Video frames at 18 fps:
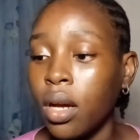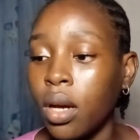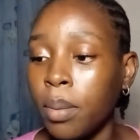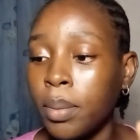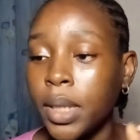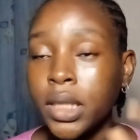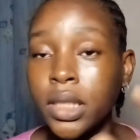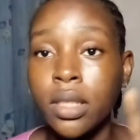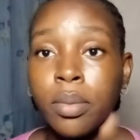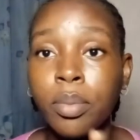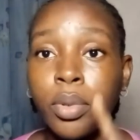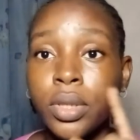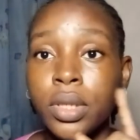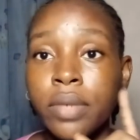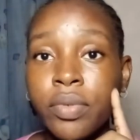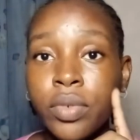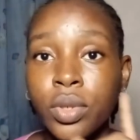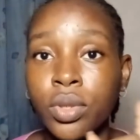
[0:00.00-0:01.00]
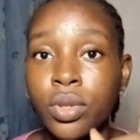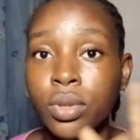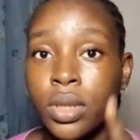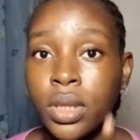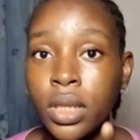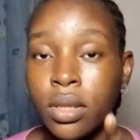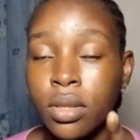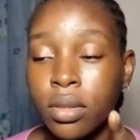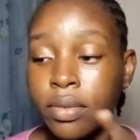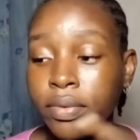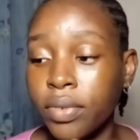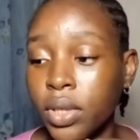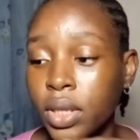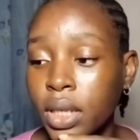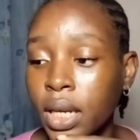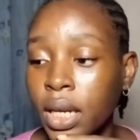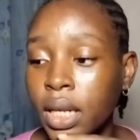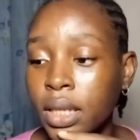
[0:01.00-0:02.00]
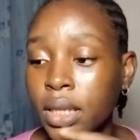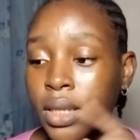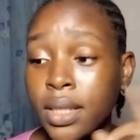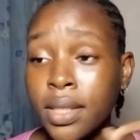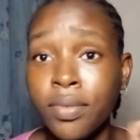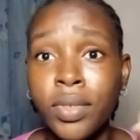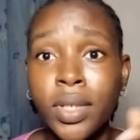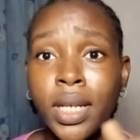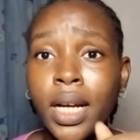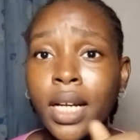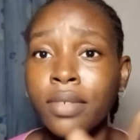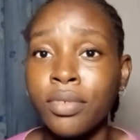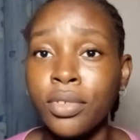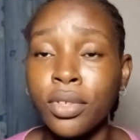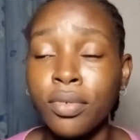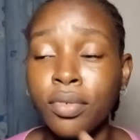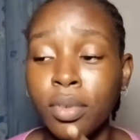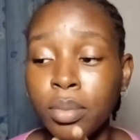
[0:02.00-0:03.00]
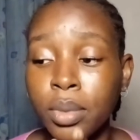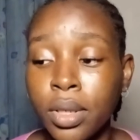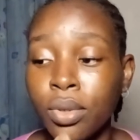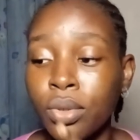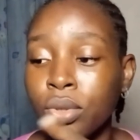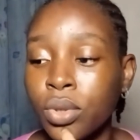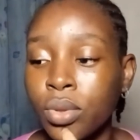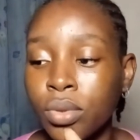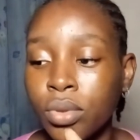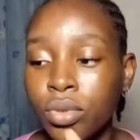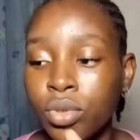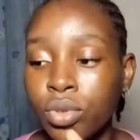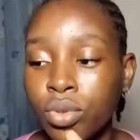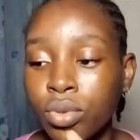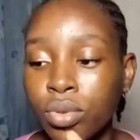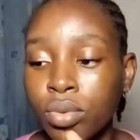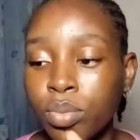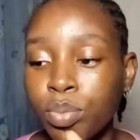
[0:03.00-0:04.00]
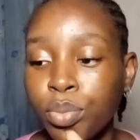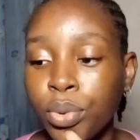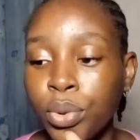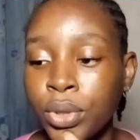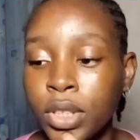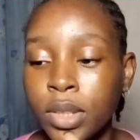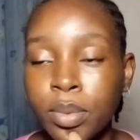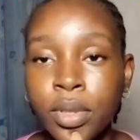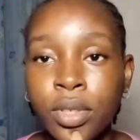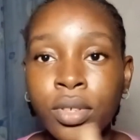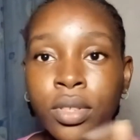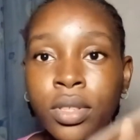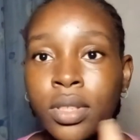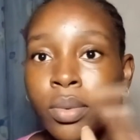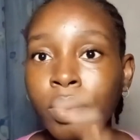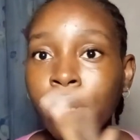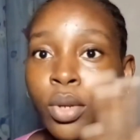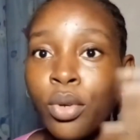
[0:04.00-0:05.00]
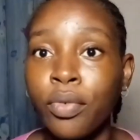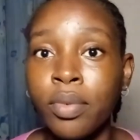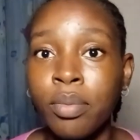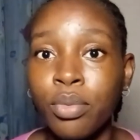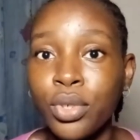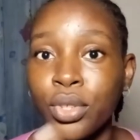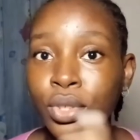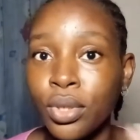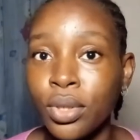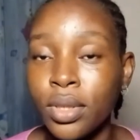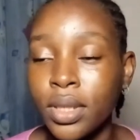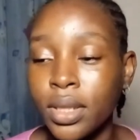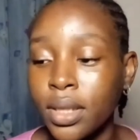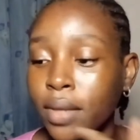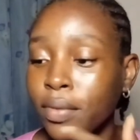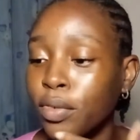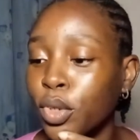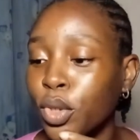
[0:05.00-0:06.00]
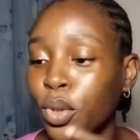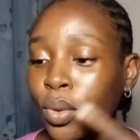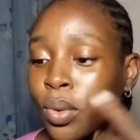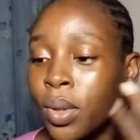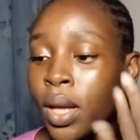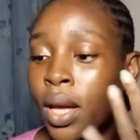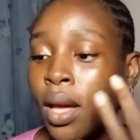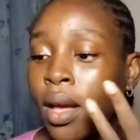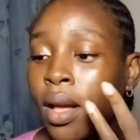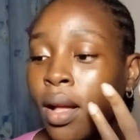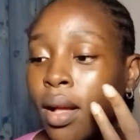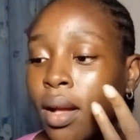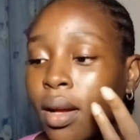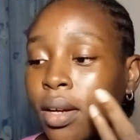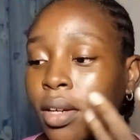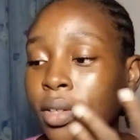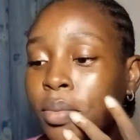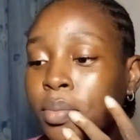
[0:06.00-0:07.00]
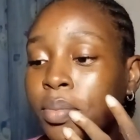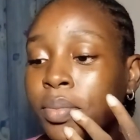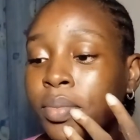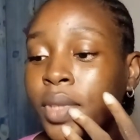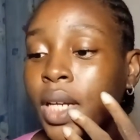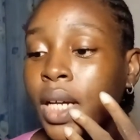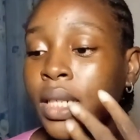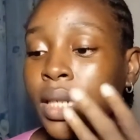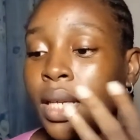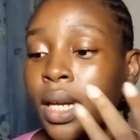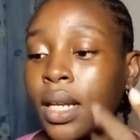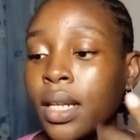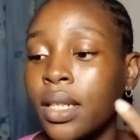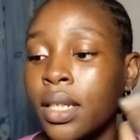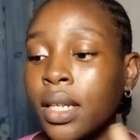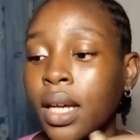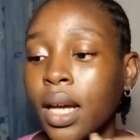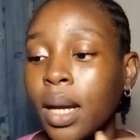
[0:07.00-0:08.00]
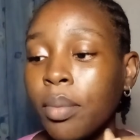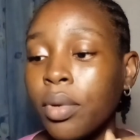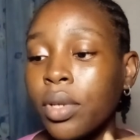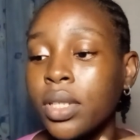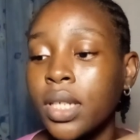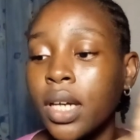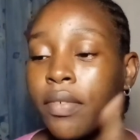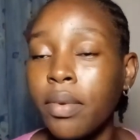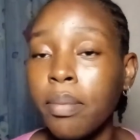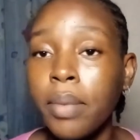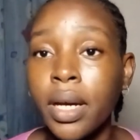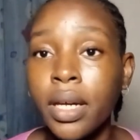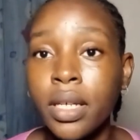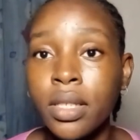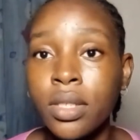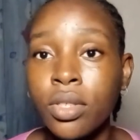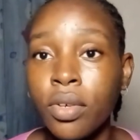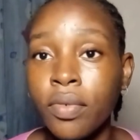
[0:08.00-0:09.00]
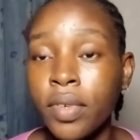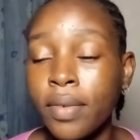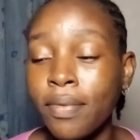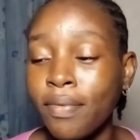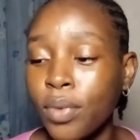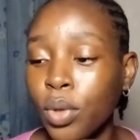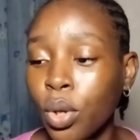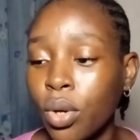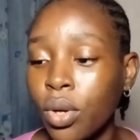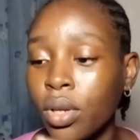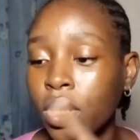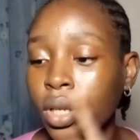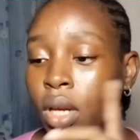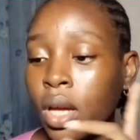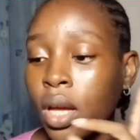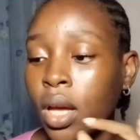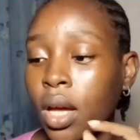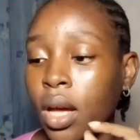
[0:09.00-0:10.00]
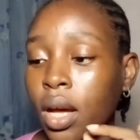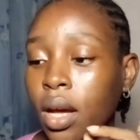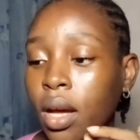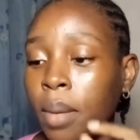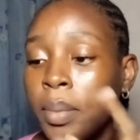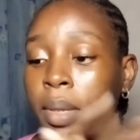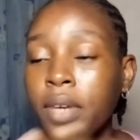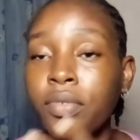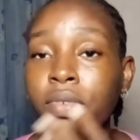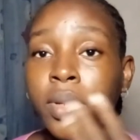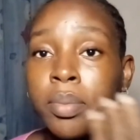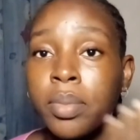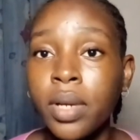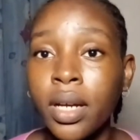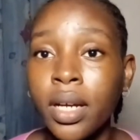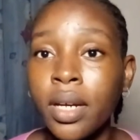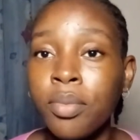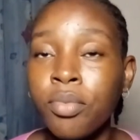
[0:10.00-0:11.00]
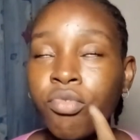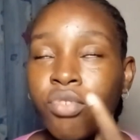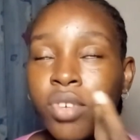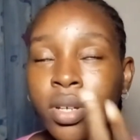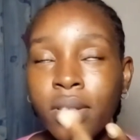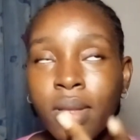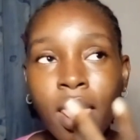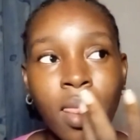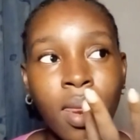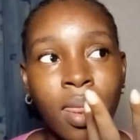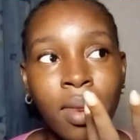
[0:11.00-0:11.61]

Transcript: Um that's an important video, so stay tuned for that. It's a really hard video for me also to post because there were a lot of emotions in that video. Um and then I'm going to have a market survey vlog, um a rebrand a, re